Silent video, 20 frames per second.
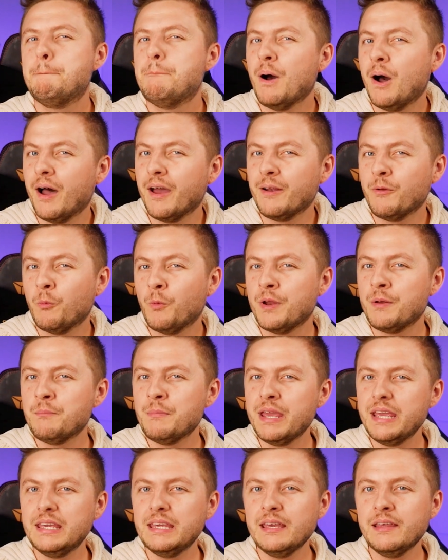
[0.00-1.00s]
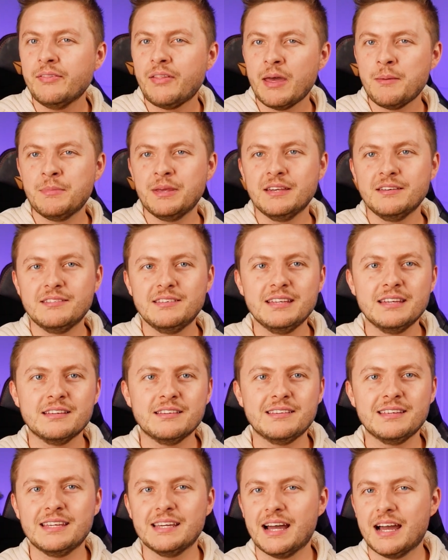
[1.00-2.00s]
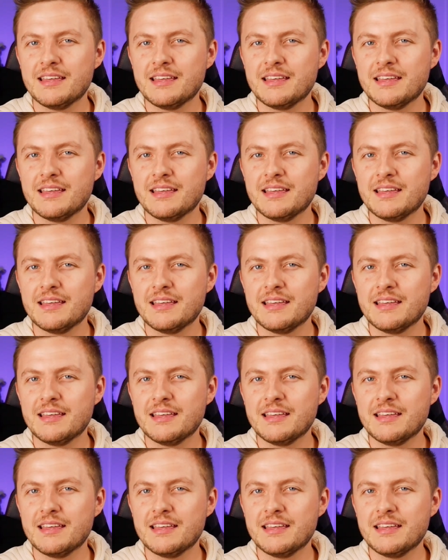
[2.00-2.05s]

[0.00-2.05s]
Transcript: But when making them in D&D,